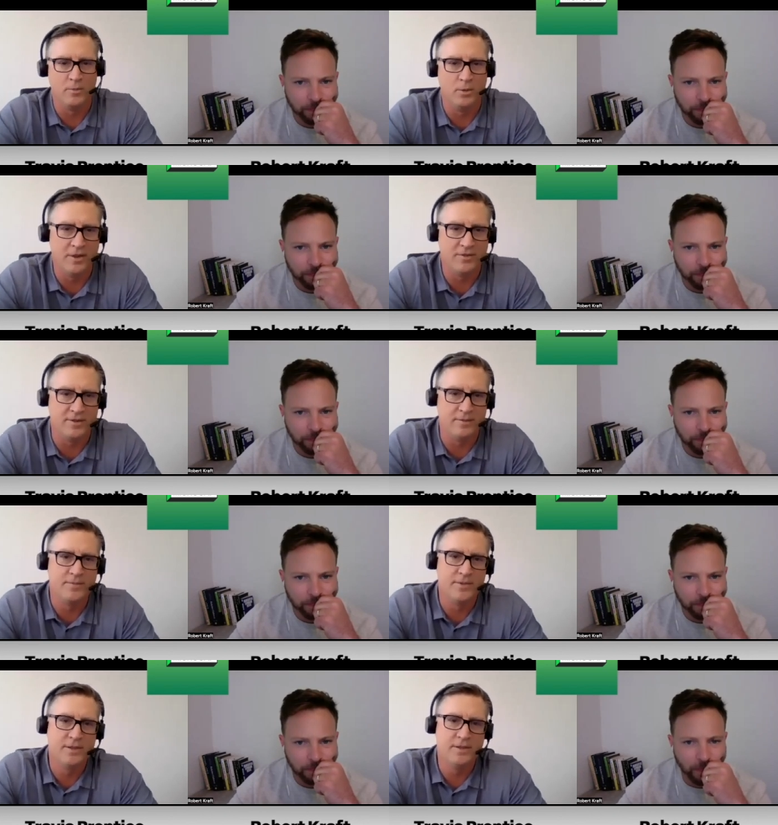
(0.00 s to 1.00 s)
Speaker 1: momentum,
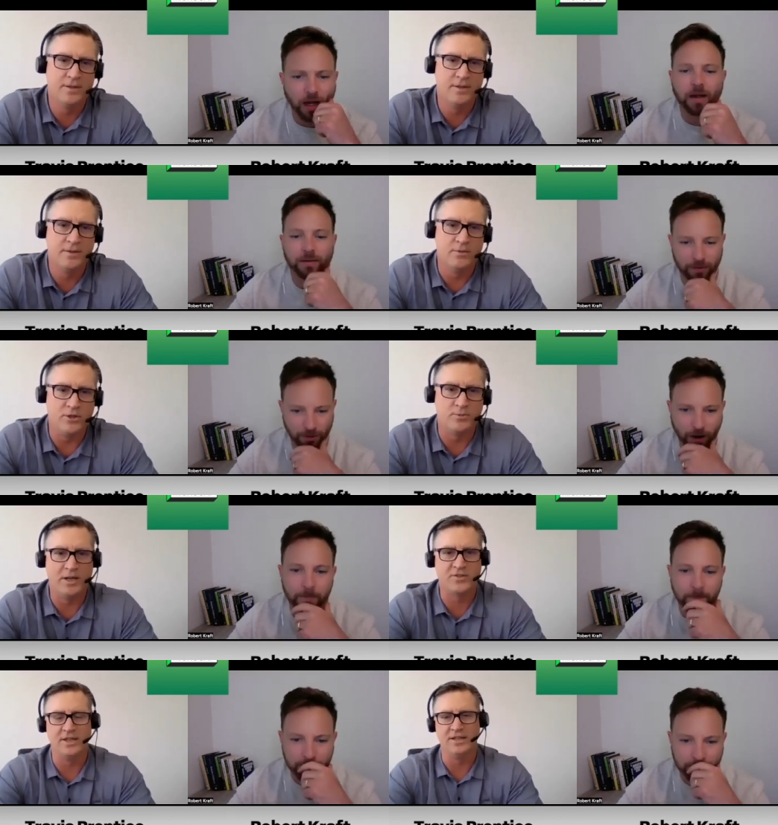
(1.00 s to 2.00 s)
which
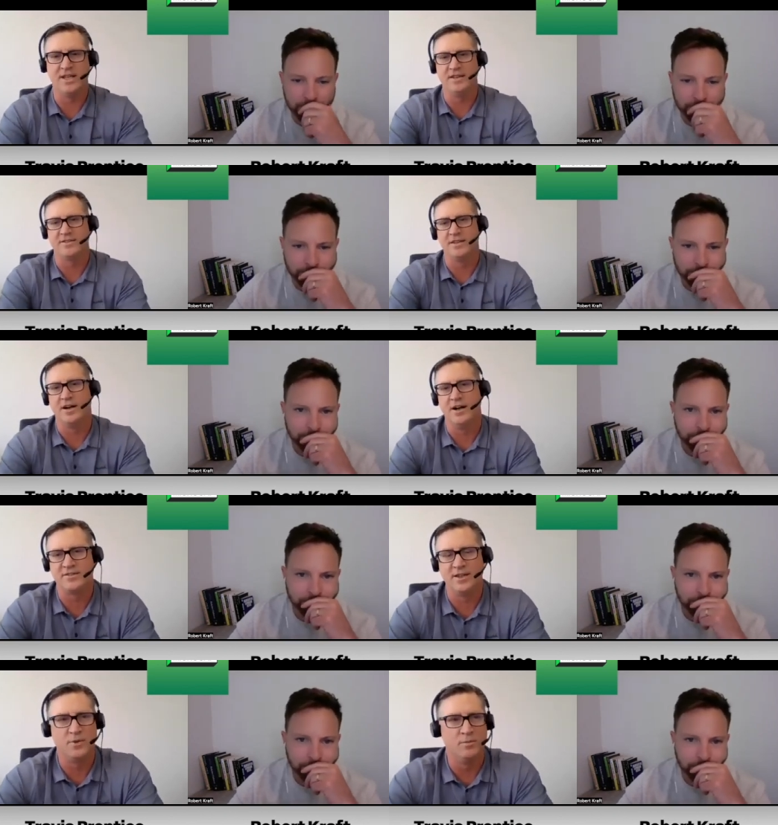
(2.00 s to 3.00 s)
basically takes the
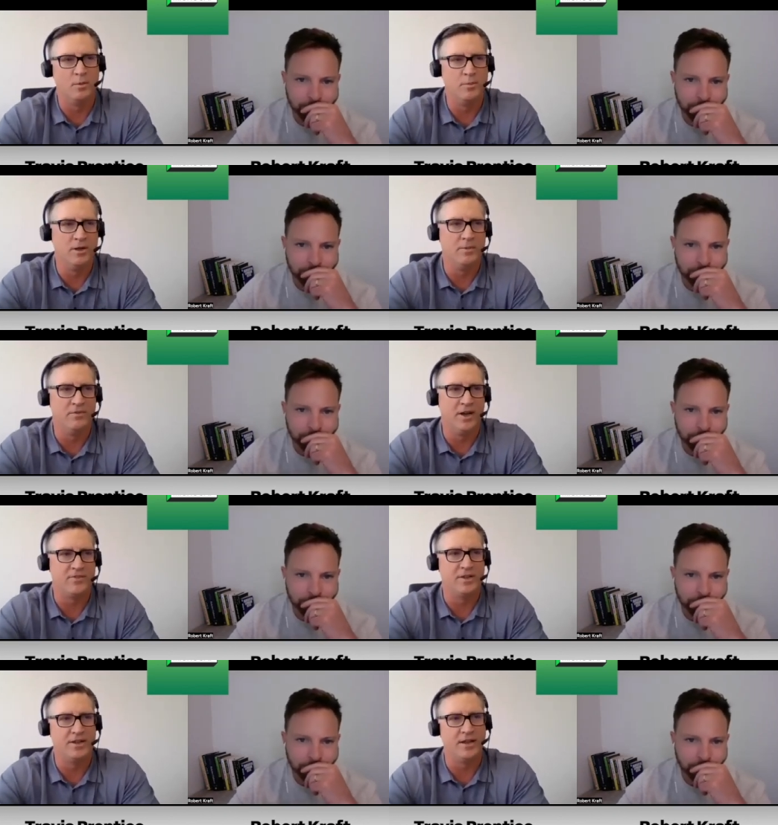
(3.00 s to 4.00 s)
concept of momentum
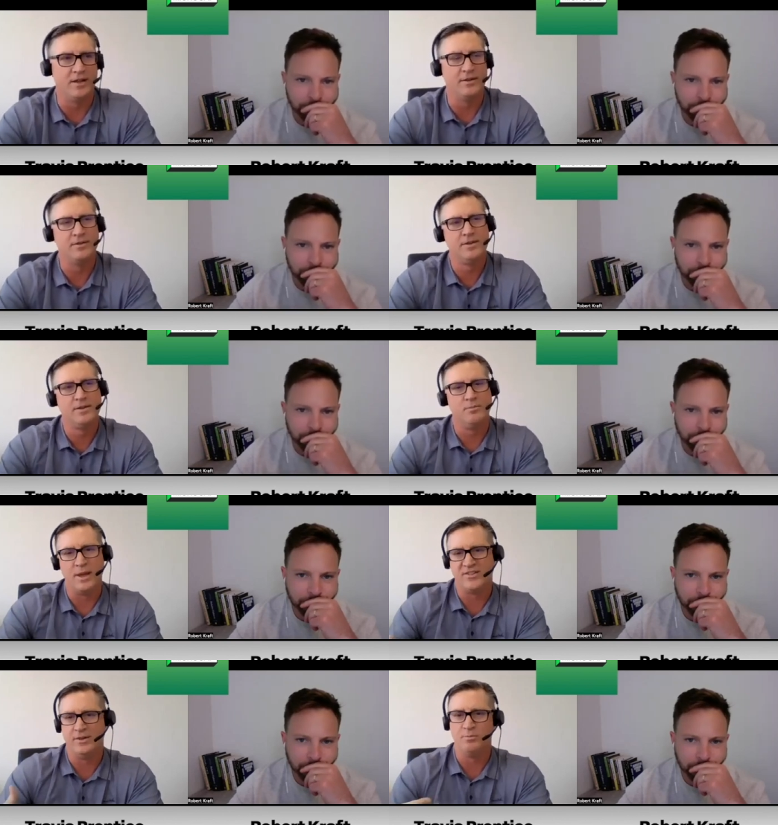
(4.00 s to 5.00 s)
investing and
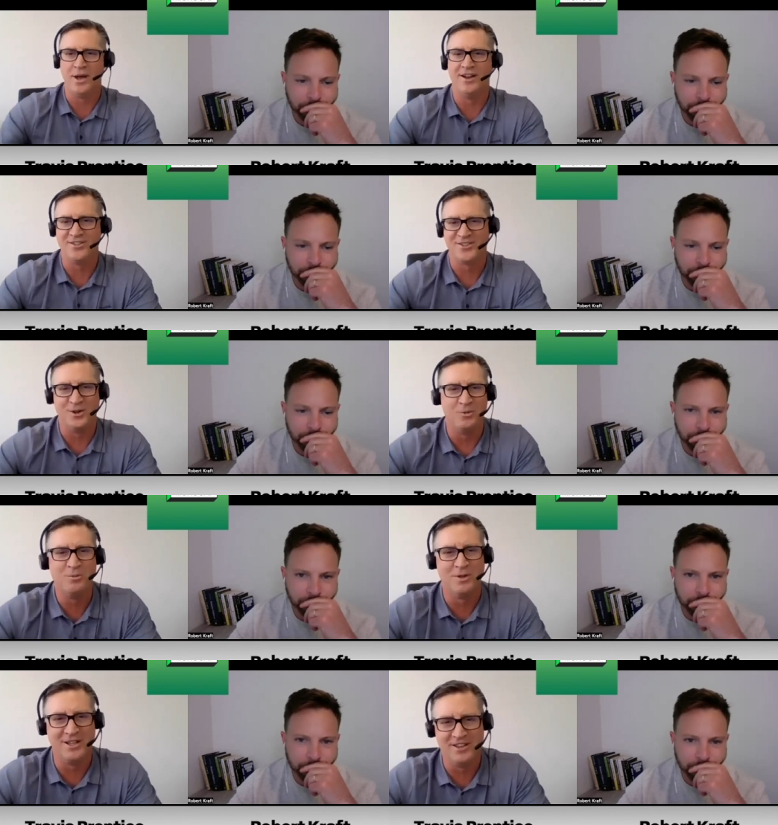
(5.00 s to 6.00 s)
makes it better. So we
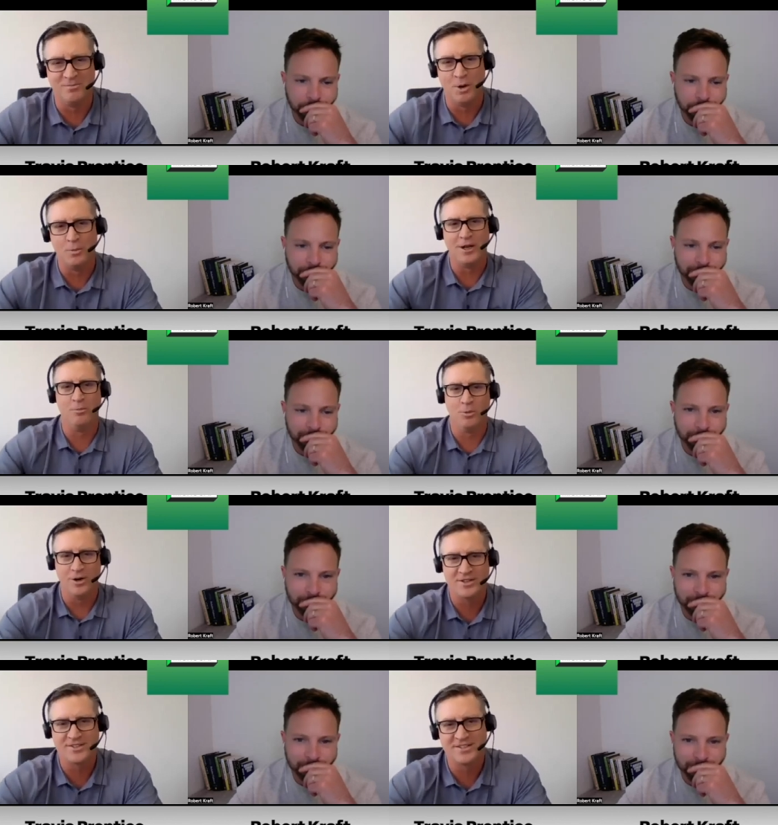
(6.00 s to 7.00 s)
believe momentum
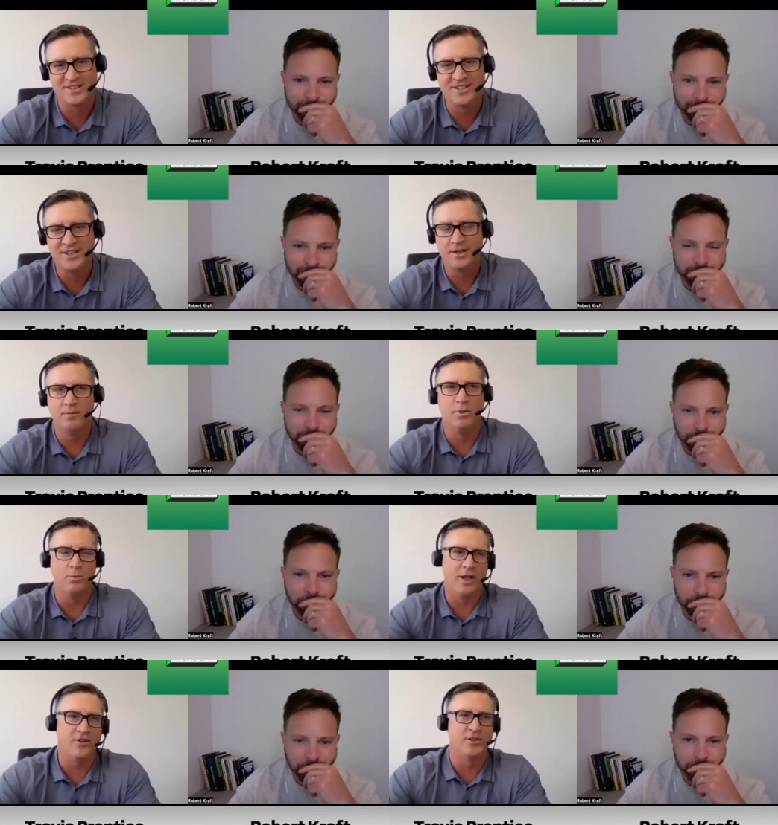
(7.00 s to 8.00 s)
works But
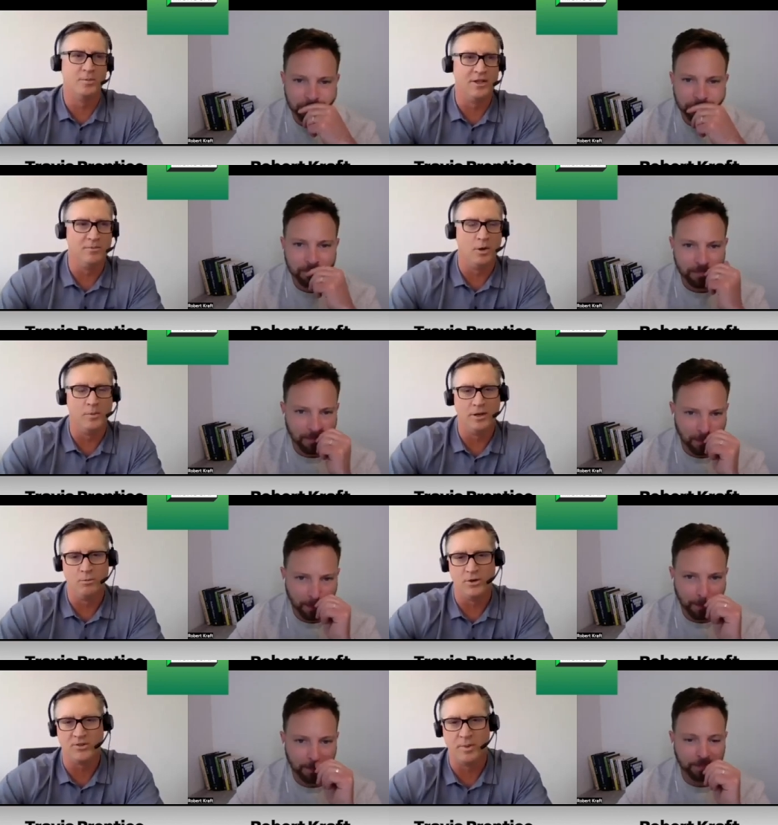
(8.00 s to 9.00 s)
we also believe momentum
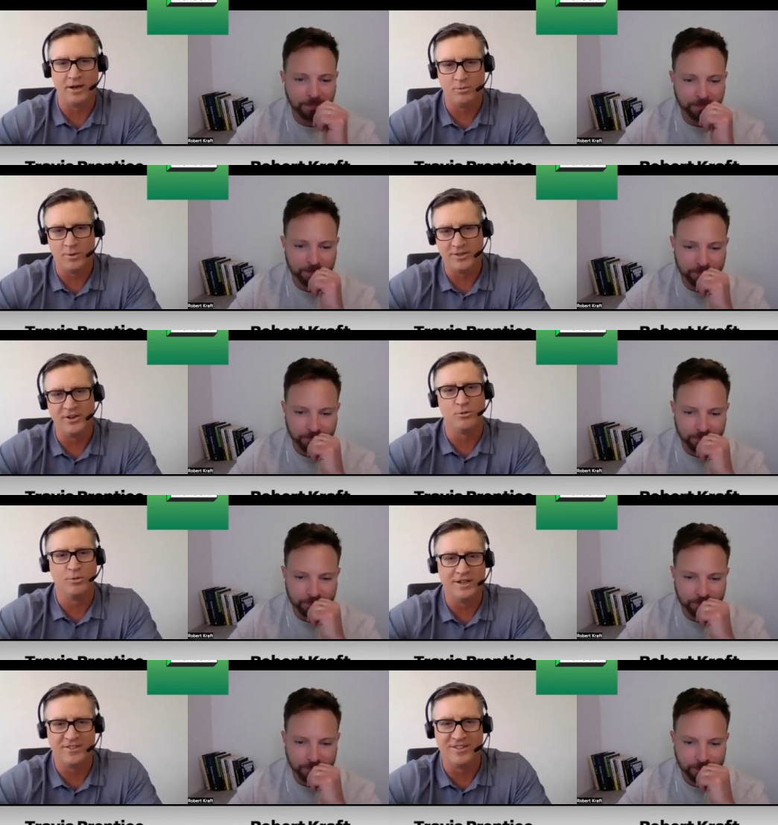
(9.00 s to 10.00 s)
works better when there's
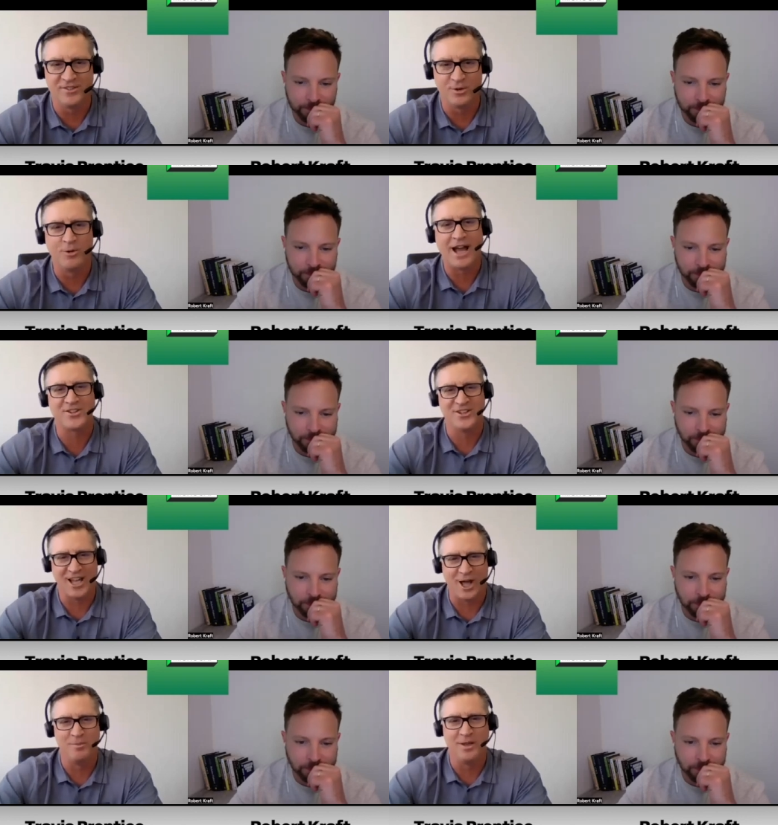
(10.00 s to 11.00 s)
reasons or
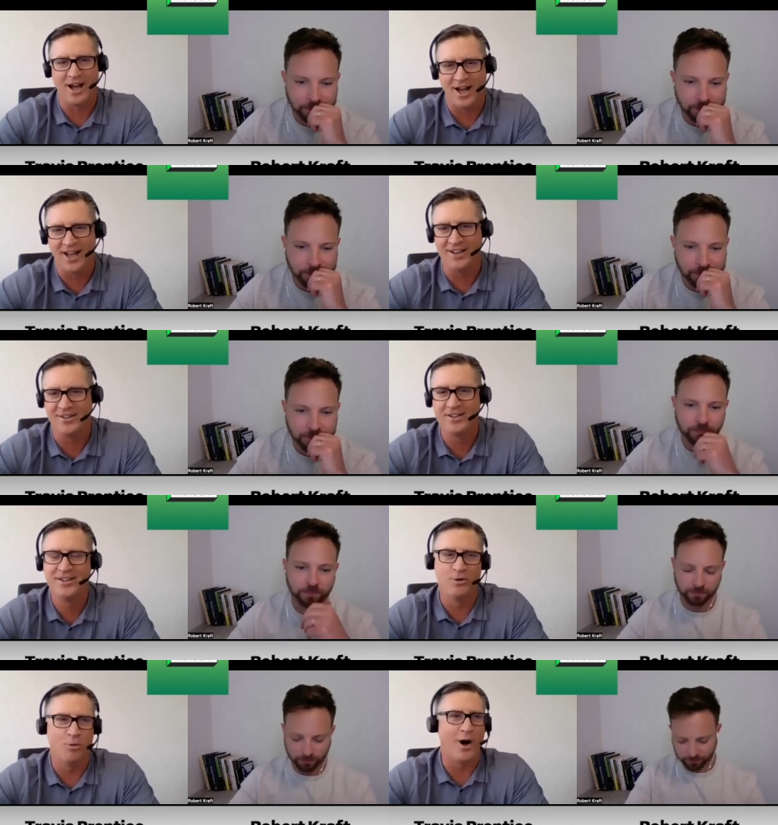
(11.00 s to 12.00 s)
rationale behind
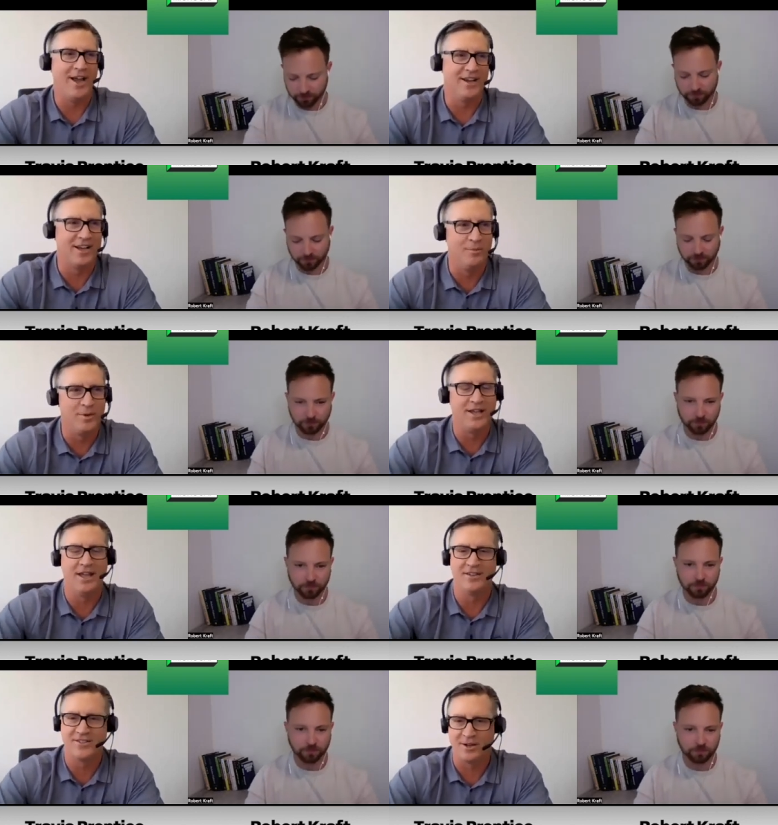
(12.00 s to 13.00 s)
why a company
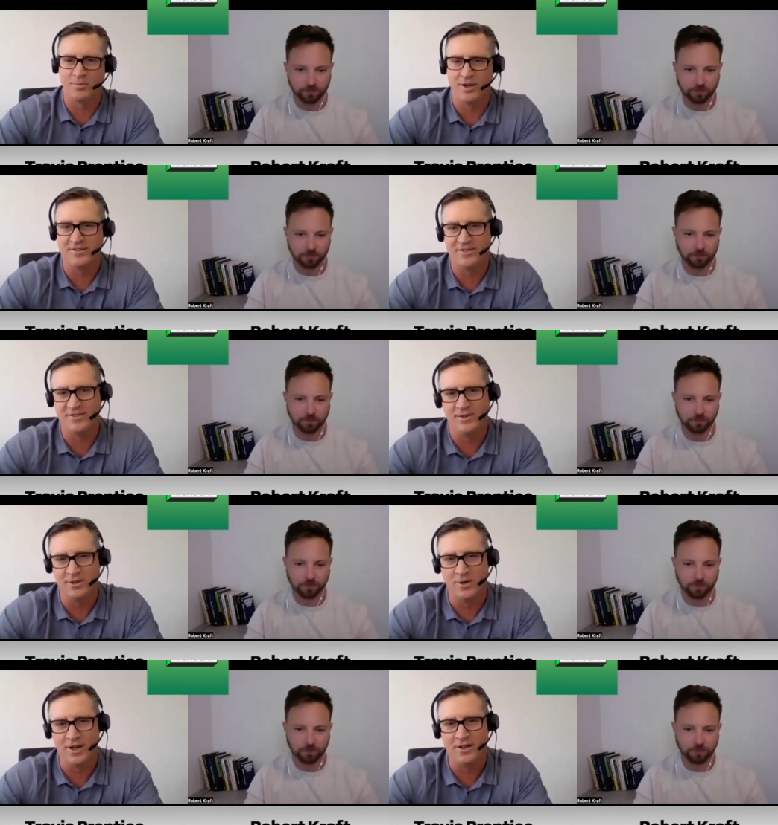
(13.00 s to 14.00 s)
and a stock price is doing
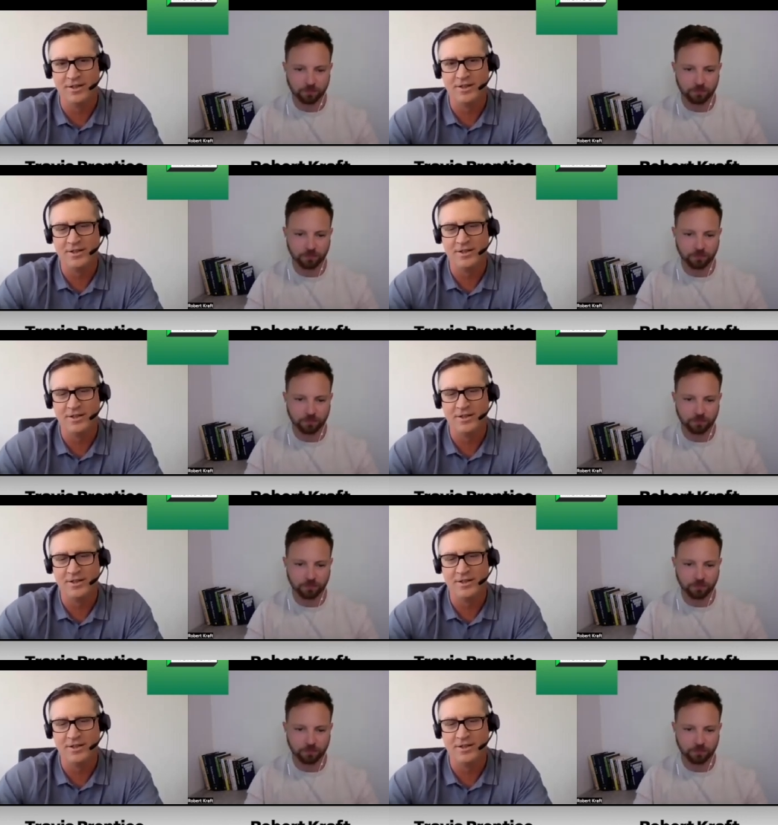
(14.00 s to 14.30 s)
well.